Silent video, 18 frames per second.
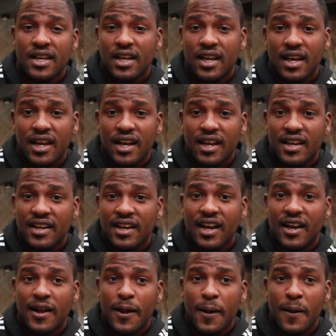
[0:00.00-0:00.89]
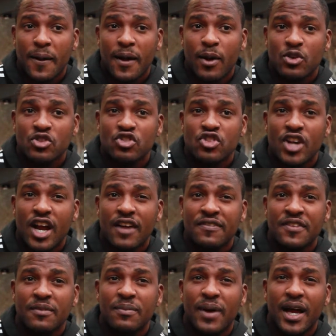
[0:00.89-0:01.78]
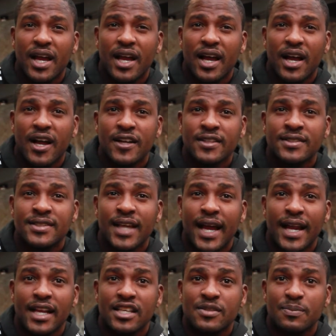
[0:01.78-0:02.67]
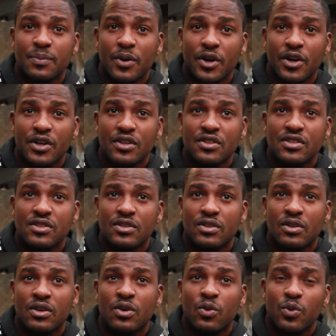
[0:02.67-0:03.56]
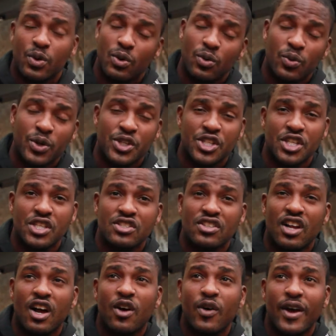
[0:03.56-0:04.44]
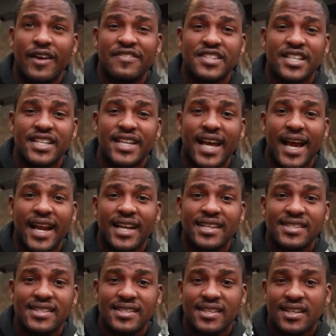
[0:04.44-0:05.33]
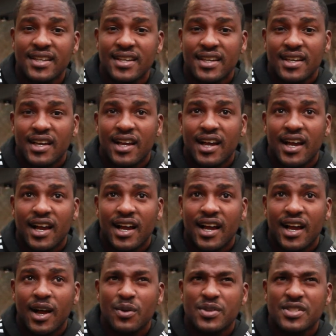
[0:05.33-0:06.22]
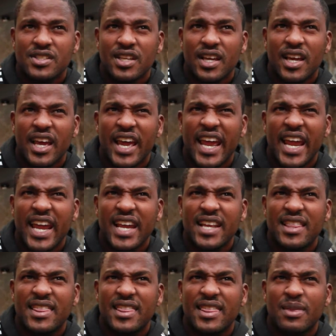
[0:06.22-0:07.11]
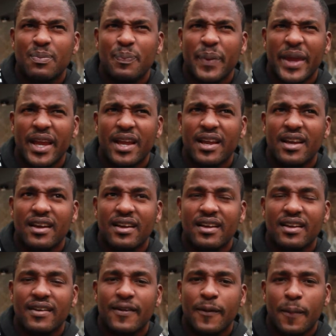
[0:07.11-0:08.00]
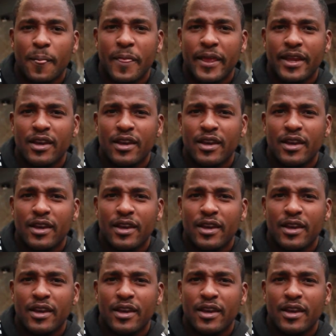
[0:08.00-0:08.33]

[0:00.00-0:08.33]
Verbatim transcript: And uh, I was drafted by uh, Dallas Burns, which is now FC Dallas. Uh, I was the eighth pick in